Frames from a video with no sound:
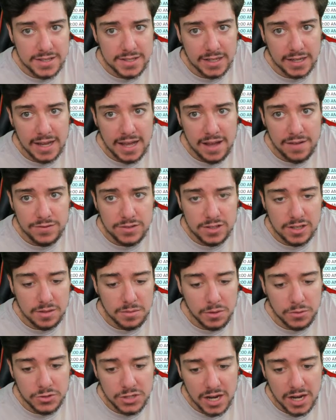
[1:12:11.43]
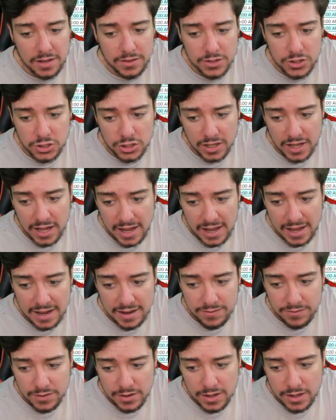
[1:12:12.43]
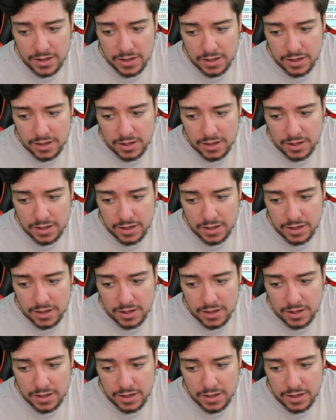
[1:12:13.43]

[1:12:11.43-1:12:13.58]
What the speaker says: an FTMO challenge live,